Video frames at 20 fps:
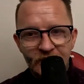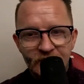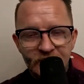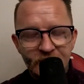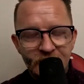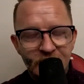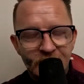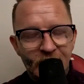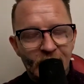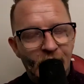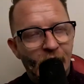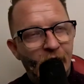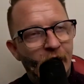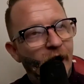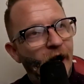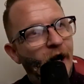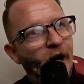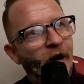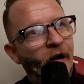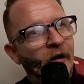
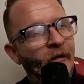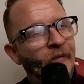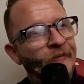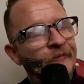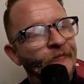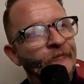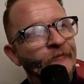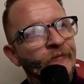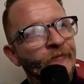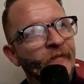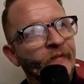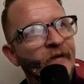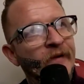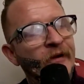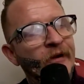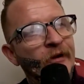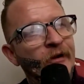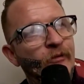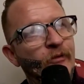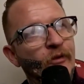
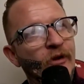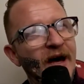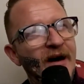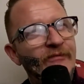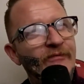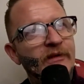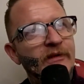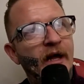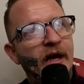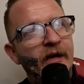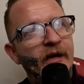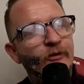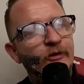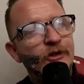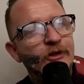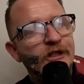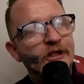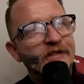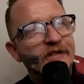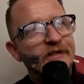What other
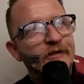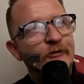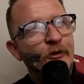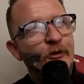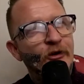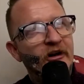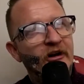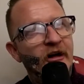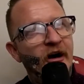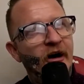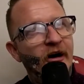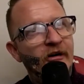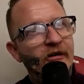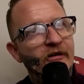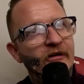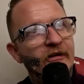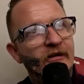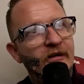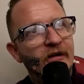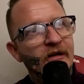languages do I know?
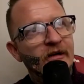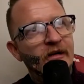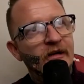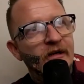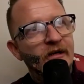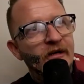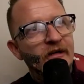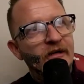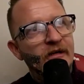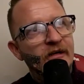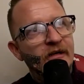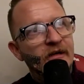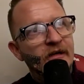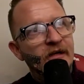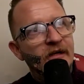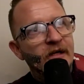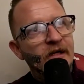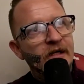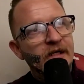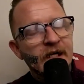
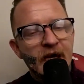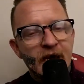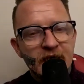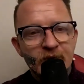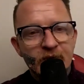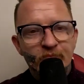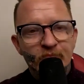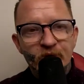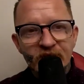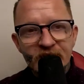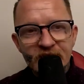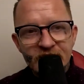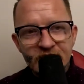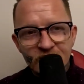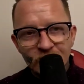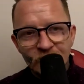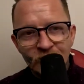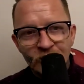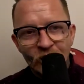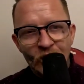Yeah, you pretty
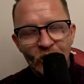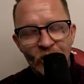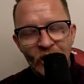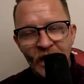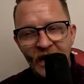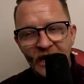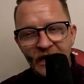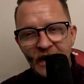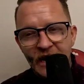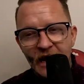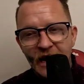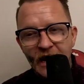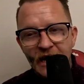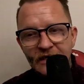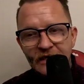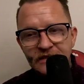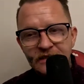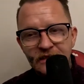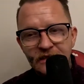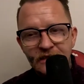soon learn how to
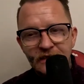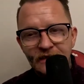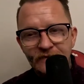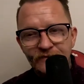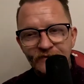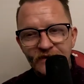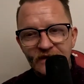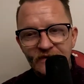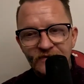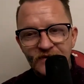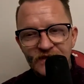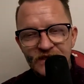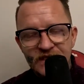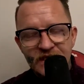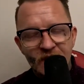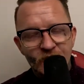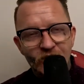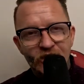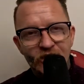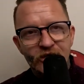ask if it's
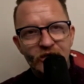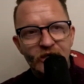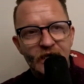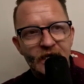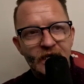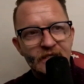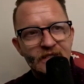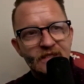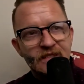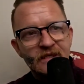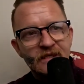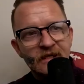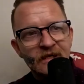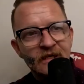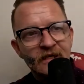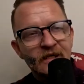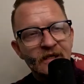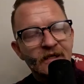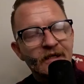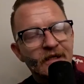somebody who gets
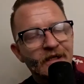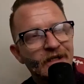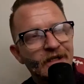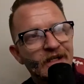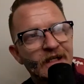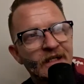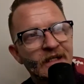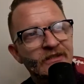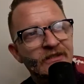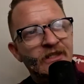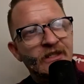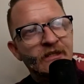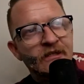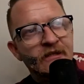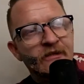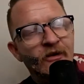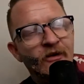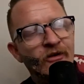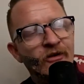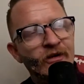into
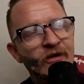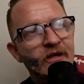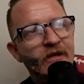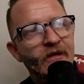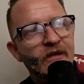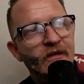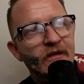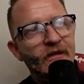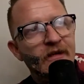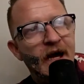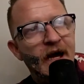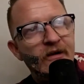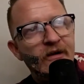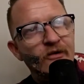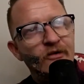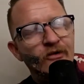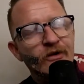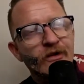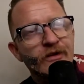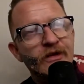the that
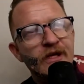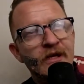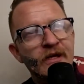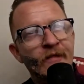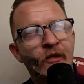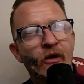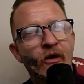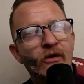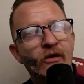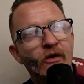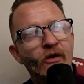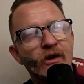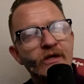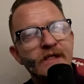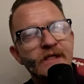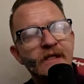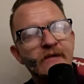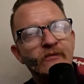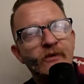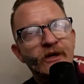kind of thing like I
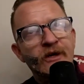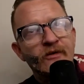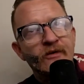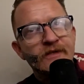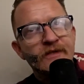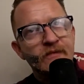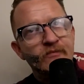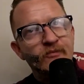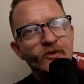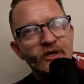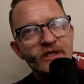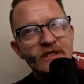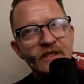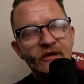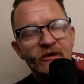did when I was in prison.